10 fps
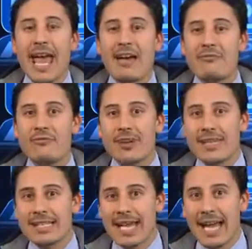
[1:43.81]

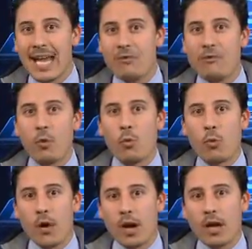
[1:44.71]
every day for
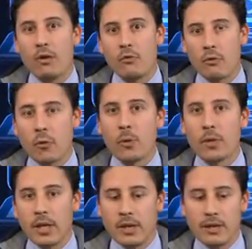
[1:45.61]
1
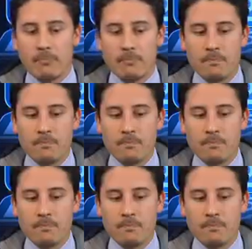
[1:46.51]
full year.